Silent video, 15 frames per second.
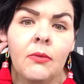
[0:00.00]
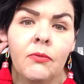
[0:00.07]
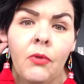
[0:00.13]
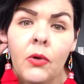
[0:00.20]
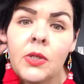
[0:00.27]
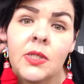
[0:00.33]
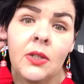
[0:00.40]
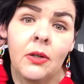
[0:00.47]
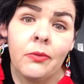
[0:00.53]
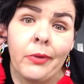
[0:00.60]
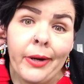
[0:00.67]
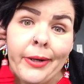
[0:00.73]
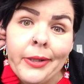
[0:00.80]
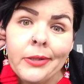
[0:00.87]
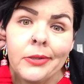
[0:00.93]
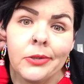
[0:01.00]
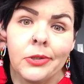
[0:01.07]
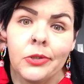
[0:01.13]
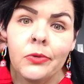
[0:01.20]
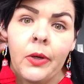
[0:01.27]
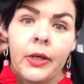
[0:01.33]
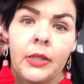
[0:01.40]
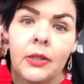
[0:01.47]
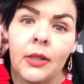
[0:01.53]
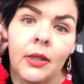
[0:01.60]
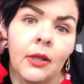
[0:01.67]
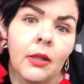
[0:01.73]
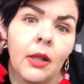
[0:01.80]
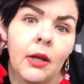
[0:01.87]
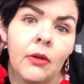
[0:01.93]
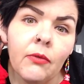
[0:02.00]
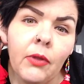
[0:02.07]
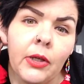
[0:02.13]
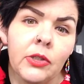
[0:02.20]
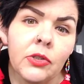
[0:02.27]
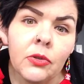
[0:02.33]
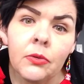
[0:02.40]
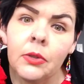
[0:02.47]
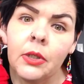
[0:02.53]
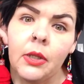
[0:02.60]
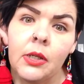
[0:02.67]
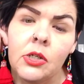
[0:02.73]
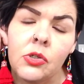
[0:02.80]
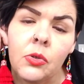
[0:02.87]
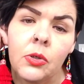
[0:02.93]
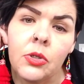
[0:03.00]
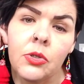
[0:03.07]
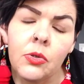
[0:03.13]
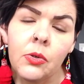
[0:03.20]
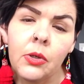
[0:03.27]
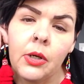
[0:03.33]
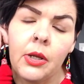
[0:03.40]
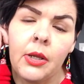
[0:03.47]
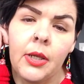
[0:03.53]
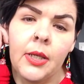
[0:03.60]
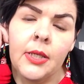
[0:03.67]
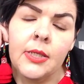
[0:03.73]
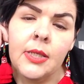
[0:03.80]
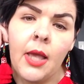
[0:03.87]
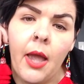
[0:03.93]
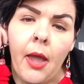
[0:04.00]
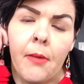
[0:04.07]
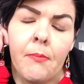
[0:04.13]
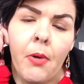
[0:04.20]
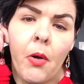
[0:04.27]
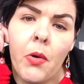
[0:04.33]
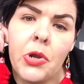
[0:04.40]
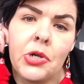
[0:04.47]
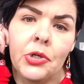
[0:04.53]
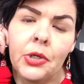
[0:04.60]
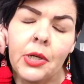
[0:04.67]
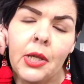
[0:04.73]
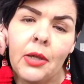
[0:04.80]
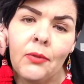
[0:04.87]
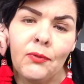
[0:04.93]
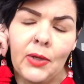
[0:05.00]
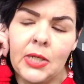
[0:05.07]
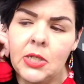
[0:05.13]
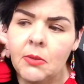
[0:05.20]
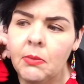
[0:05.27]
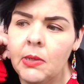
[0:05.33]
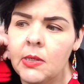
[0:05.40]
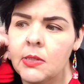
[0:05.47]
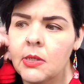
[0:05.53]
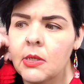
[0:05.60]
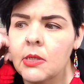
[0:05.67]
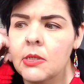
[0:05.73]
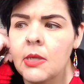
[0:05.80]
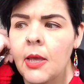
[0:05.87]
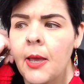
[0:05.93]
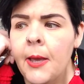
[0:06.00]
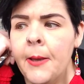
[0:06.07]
focusing on writing. So she's writing like a lot of like surrealist short stories and poetry and fiction pieces.